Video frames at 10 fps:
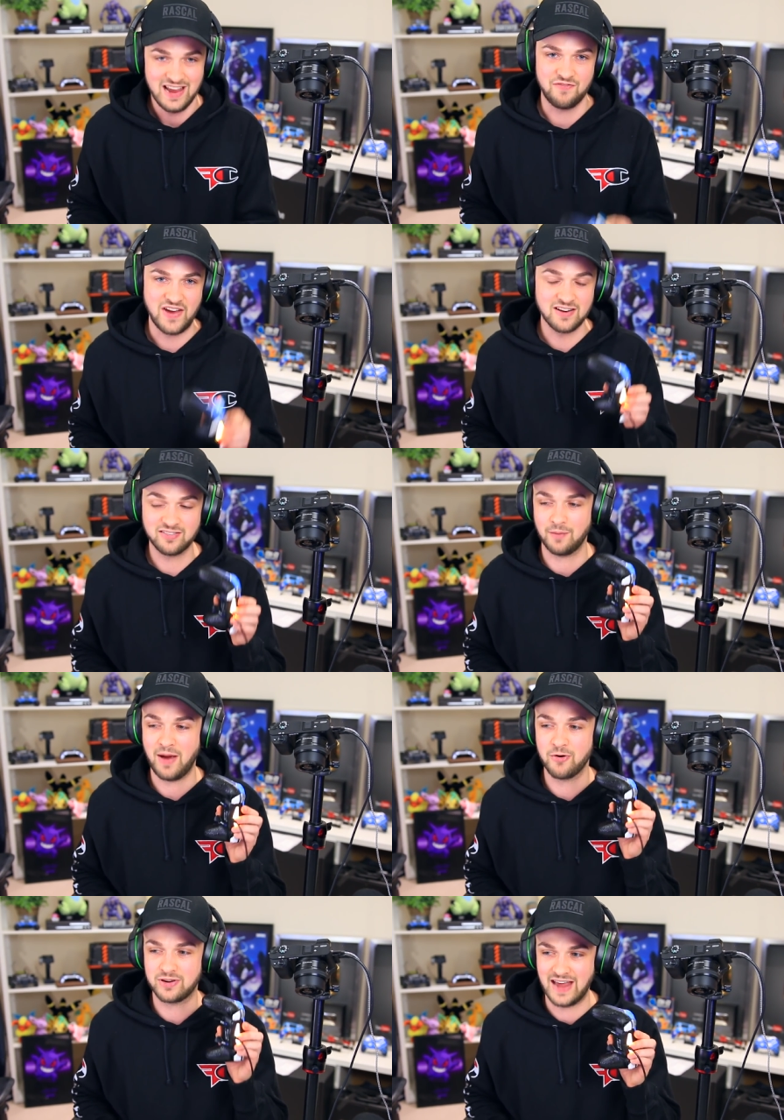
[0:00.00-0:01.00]
If they can
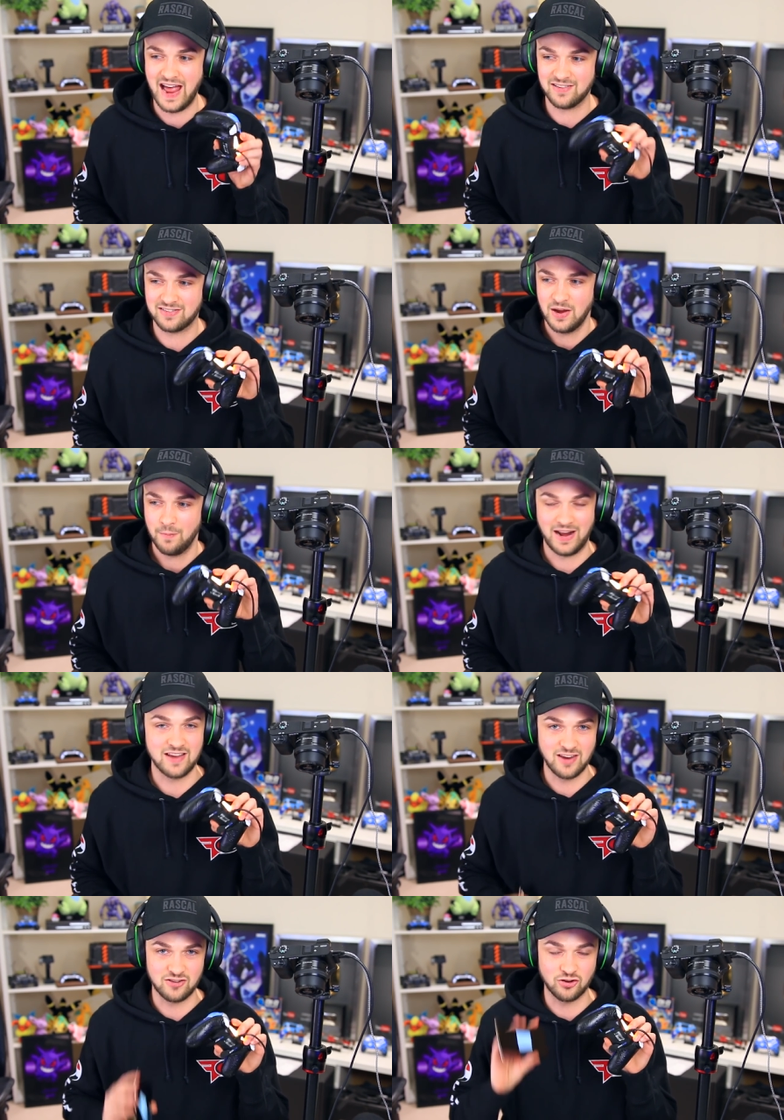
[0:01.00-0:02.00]
somehow get
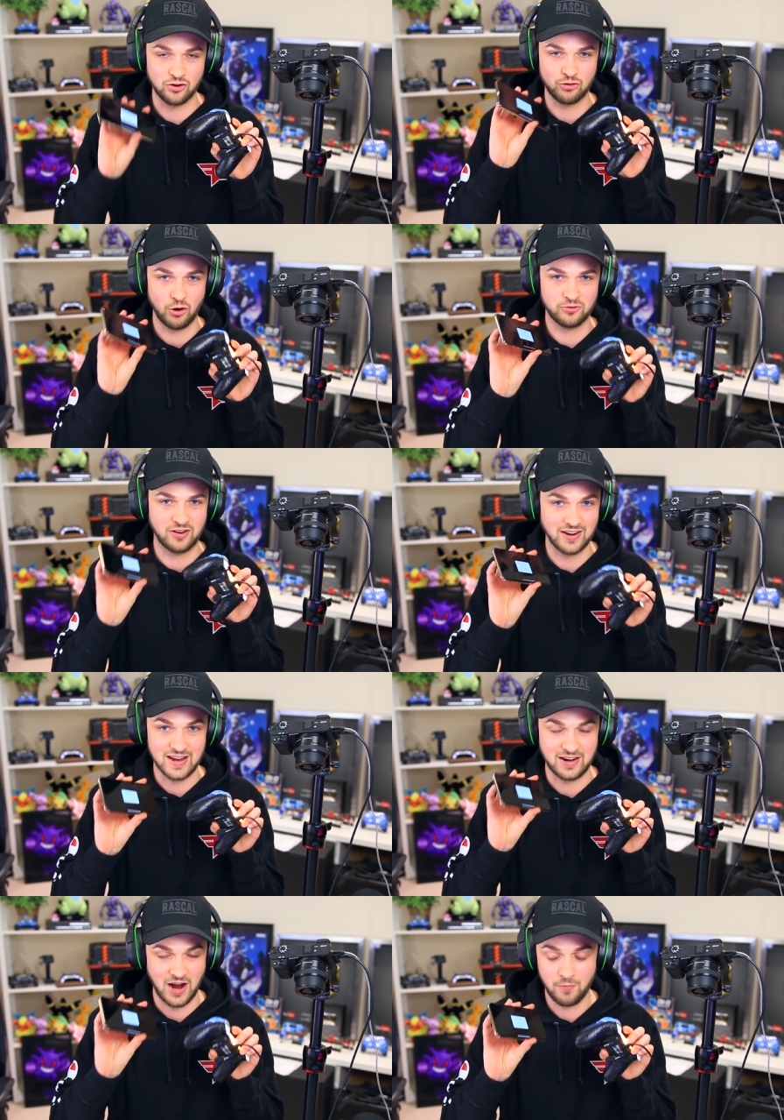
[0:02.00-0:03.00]
PlayStation controls to
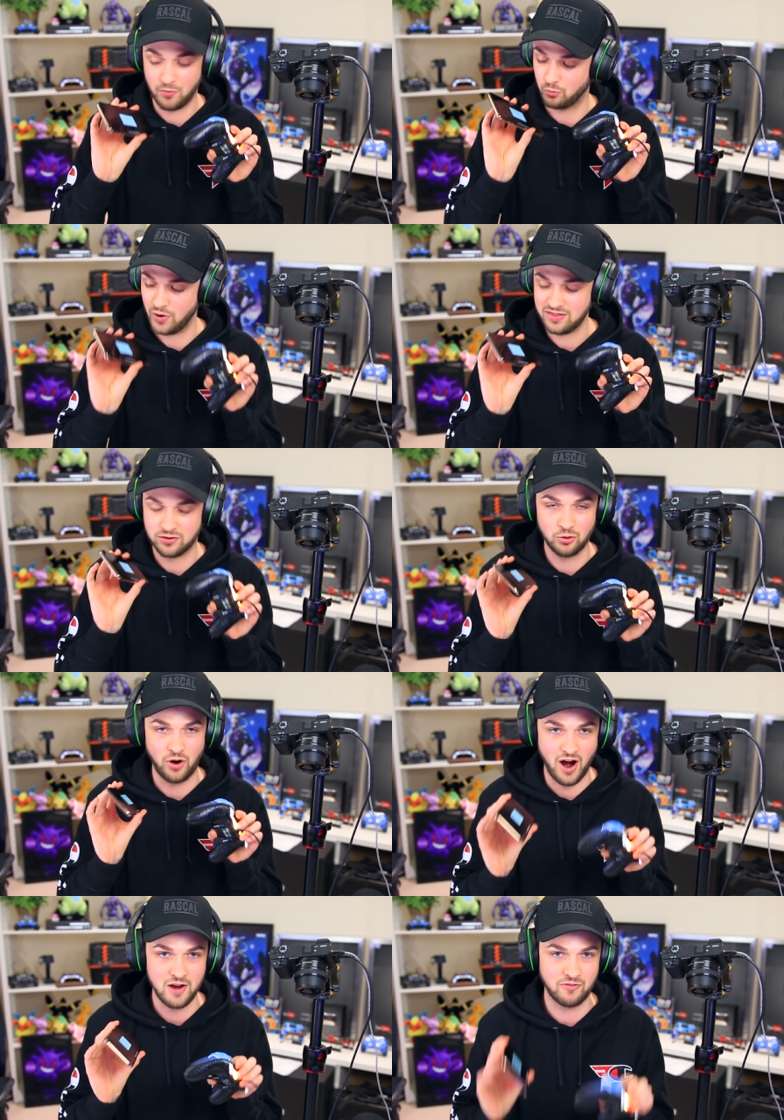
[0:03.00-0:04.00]
link up with
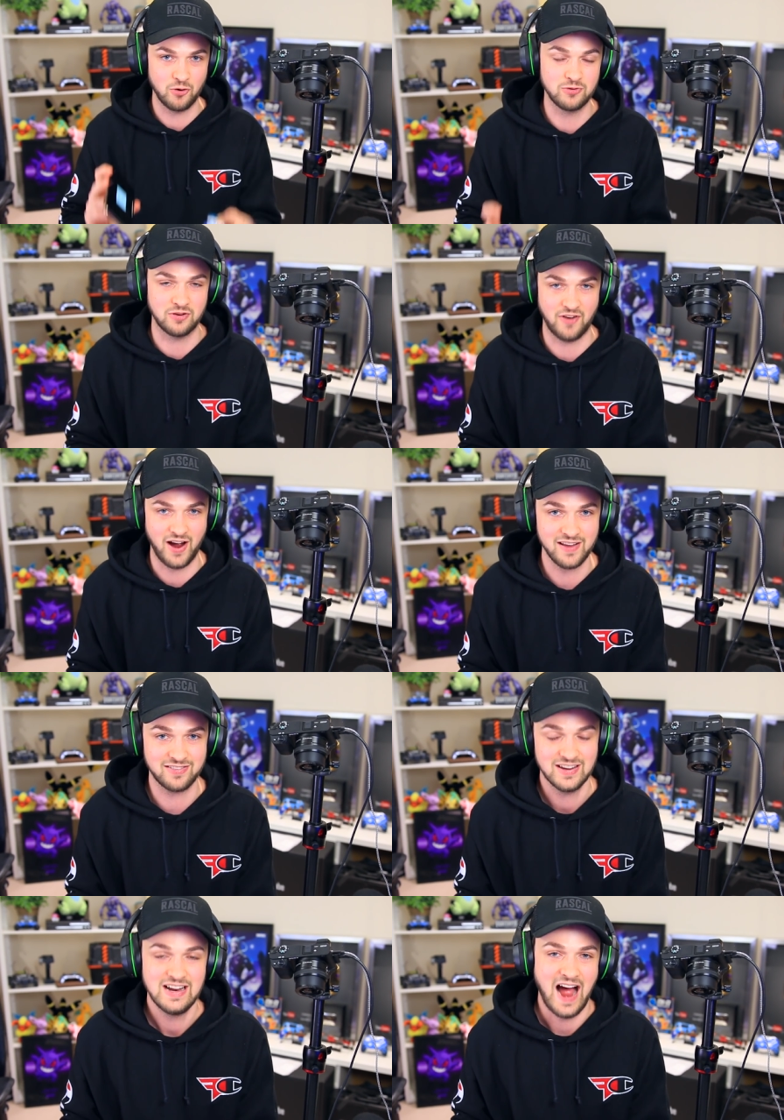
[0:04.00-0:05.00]
your iPhone
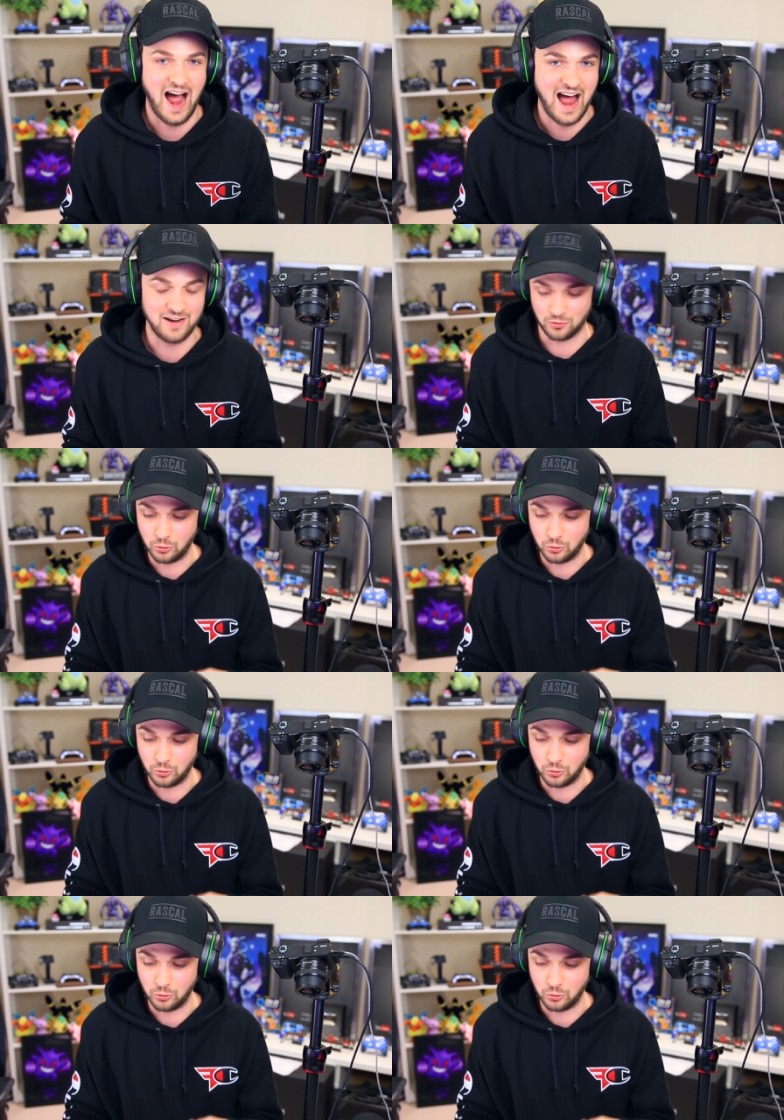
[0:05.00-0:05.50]
device and